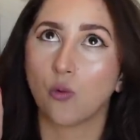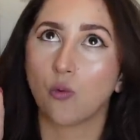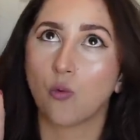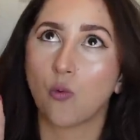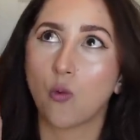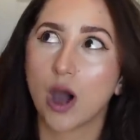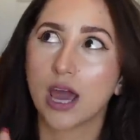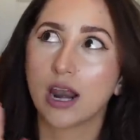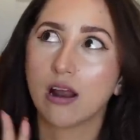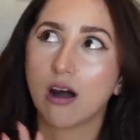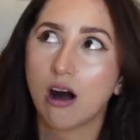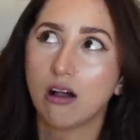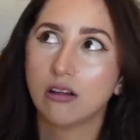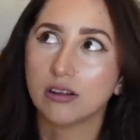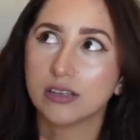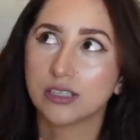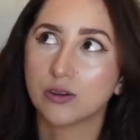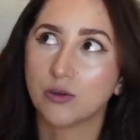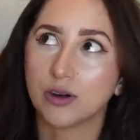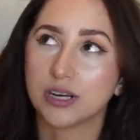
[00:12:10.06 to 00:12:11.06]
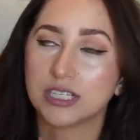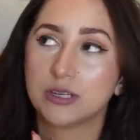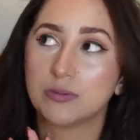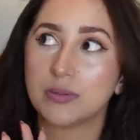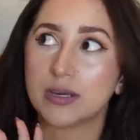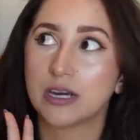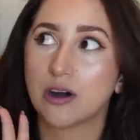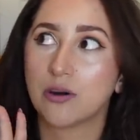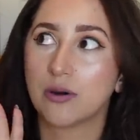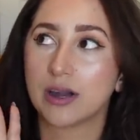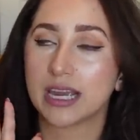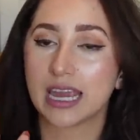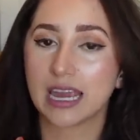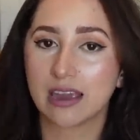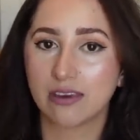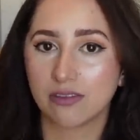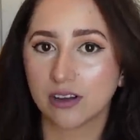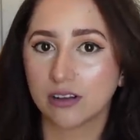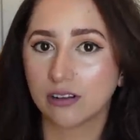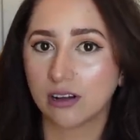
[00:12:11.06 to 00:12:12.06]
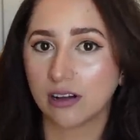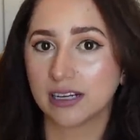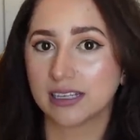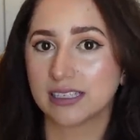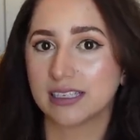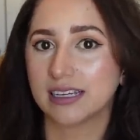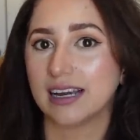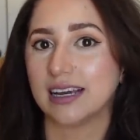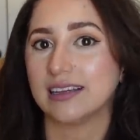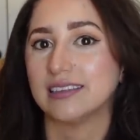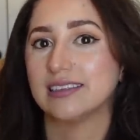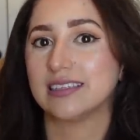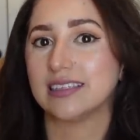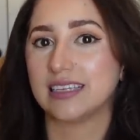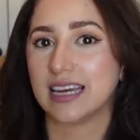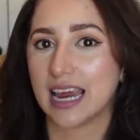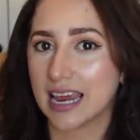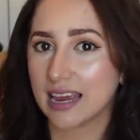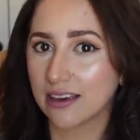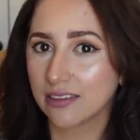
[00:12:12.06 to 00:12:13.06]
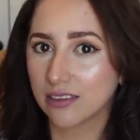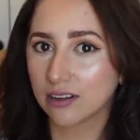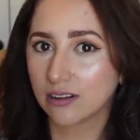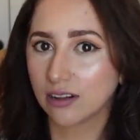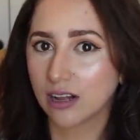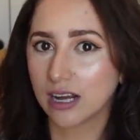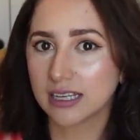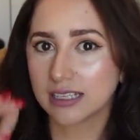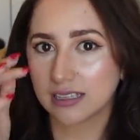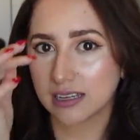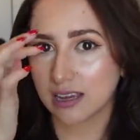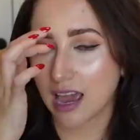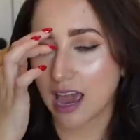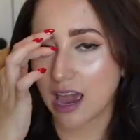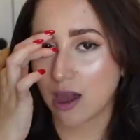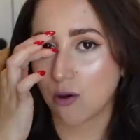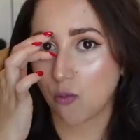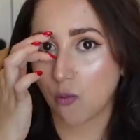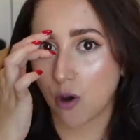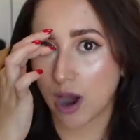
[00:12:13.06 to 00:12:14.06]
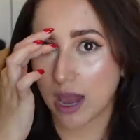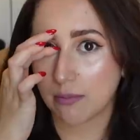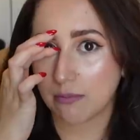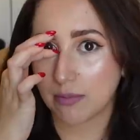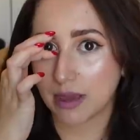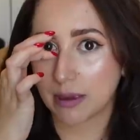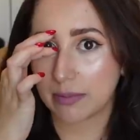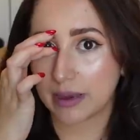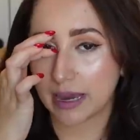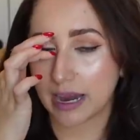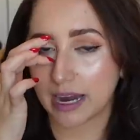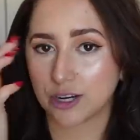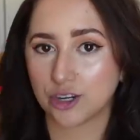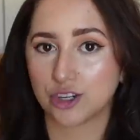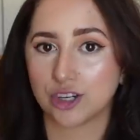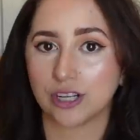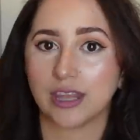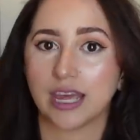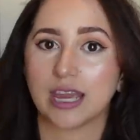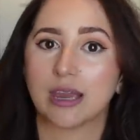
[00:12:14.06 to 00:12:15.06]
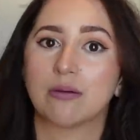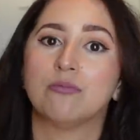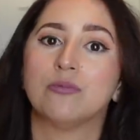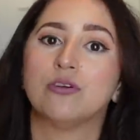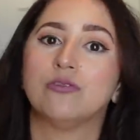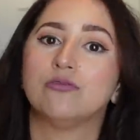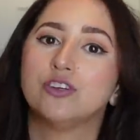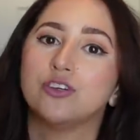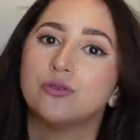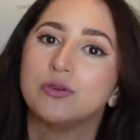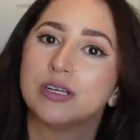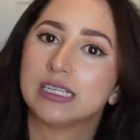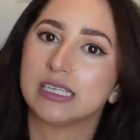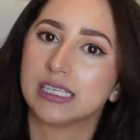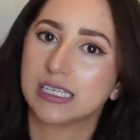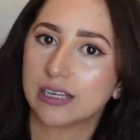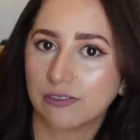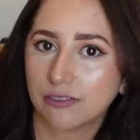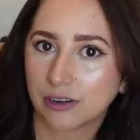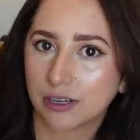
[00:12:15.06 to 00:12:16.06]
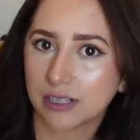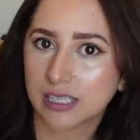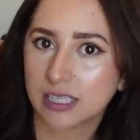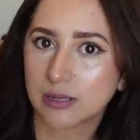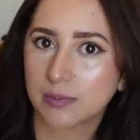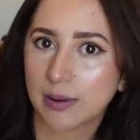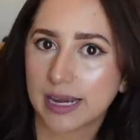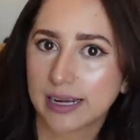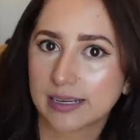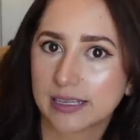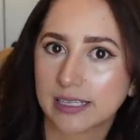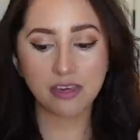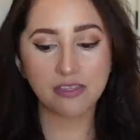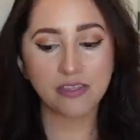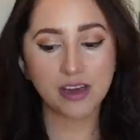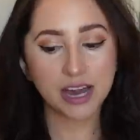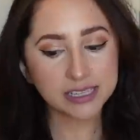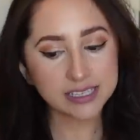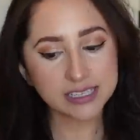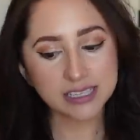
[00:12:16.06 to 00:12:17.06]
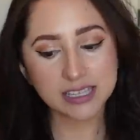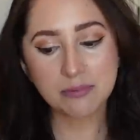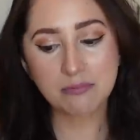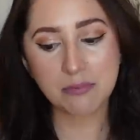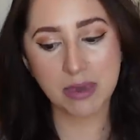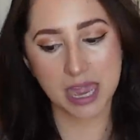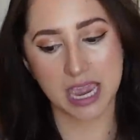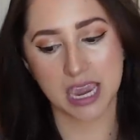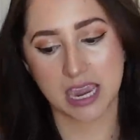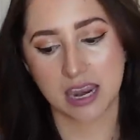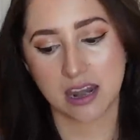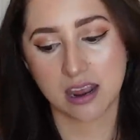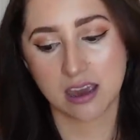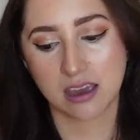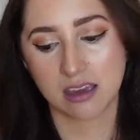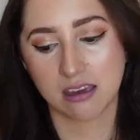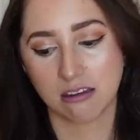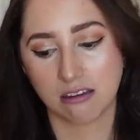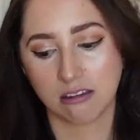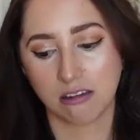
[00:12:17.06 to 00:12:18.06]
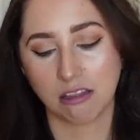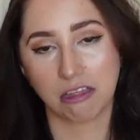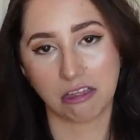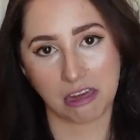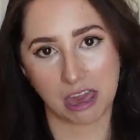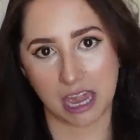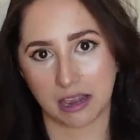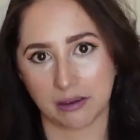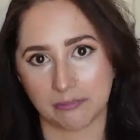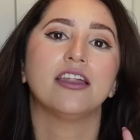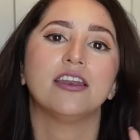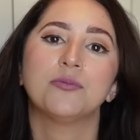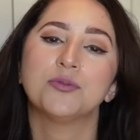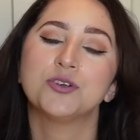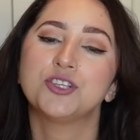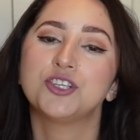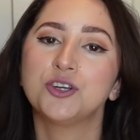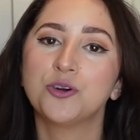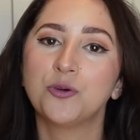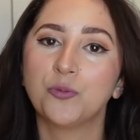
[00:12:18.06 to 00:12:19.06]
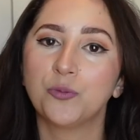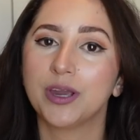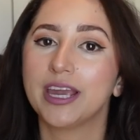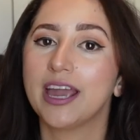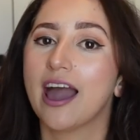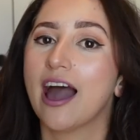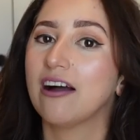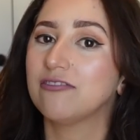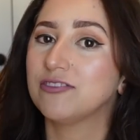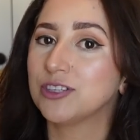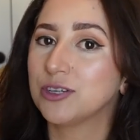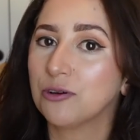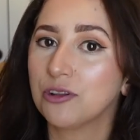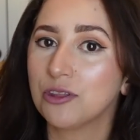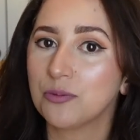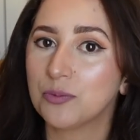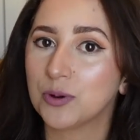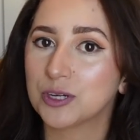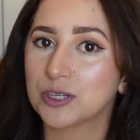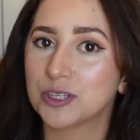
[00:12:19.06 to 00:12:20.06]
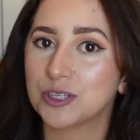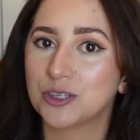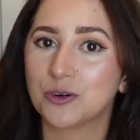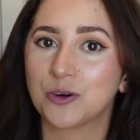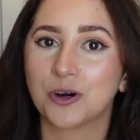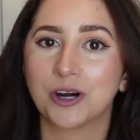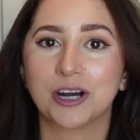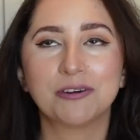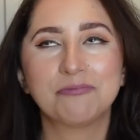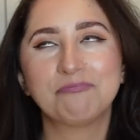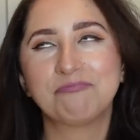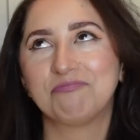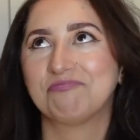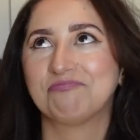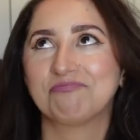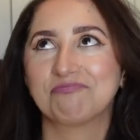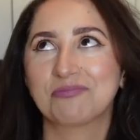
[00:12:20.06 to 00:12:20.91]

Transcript: what all is going to be going in the closet and staying in the closet and what maybe I should like move to a different space. That's the main thing. Number two, we have to go to the bookstore.